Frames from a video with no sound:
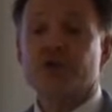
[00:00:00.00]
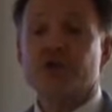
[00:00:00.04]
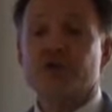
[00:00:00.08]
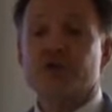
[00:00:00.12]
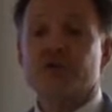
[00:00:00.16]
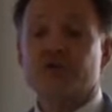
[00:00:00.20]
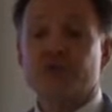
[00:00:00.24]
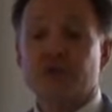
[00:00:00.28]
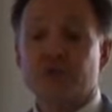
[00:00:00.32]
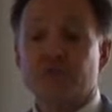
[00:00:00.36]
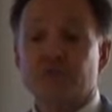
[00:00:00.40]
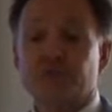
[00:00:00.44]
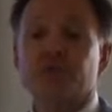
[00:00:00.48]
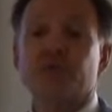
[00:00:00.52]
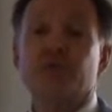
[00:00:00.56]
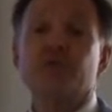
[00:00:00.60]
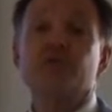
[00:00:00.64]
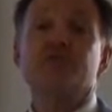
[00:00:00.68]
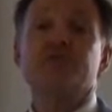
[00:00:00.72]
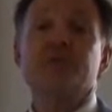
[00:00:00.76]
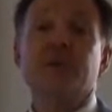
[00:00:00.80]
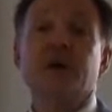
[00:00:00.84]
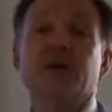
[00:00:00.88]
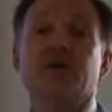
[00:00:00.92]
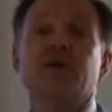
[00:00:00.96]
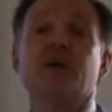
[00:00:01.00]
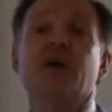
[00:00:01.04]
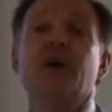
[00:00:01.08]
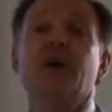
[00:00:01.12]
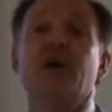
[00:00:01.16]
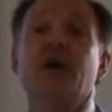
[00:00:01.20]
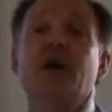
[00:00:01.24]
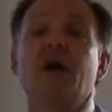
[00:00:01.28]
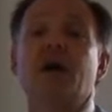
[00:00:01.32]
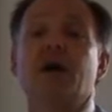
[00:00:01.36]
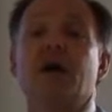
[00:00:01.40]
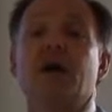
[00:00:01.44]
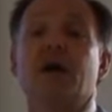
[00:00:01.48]
is an improvement
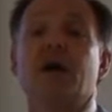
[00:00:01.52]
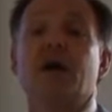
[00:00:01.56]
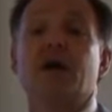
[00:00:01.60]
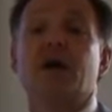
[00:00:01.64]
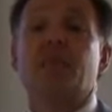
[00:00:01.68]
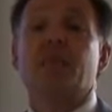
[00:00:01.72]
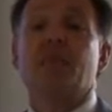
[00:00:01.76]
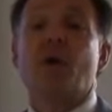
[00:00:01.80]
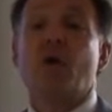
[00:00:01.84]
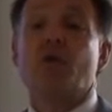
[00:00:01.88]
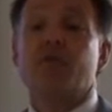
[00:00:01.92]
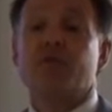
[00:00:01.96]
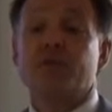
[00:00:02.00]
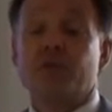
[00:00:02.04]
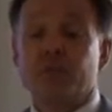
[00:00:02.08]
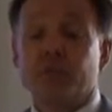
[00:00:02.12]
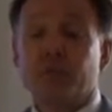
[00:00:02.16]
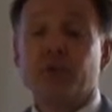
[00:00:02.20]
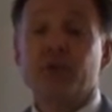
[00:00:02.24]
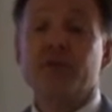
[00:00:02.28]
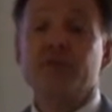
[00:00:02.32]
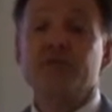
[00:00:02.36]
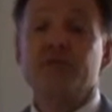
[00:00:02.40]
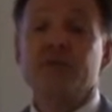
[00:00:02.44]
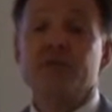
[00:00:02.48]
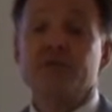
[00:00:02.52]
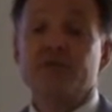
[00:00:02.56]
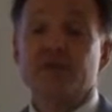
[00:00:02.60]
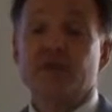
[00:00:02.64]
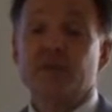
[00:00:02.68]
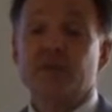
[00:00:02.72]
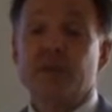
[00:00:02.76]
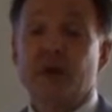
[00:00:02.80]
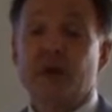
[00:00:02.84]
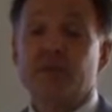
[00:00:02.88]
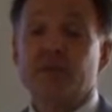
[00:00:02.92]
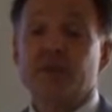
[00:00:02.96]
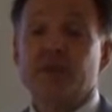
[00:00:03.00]
over previous
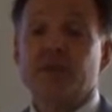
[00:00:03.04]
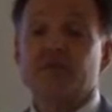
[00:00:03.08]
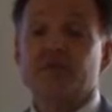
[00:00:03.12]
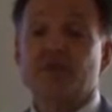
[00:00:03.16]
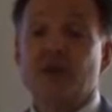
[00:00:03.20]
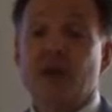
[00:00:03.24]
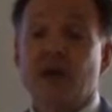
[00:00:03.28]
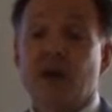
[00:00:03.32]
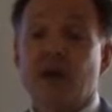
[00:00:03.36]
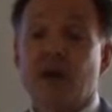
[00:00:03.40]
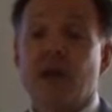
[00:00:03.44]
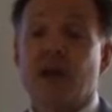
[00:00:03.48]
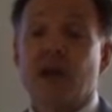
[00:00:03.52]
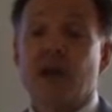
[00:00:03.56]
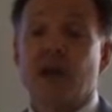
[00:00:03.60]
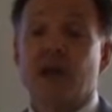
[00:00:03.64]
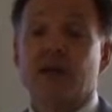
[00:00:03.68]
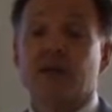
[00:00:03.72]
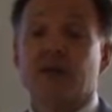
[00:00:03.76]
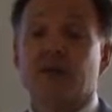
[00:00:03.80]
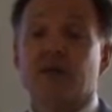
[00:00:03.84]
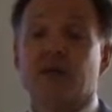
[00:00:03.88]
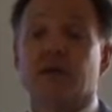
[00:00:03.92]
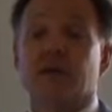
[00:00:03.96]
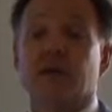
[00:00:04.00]
amendments and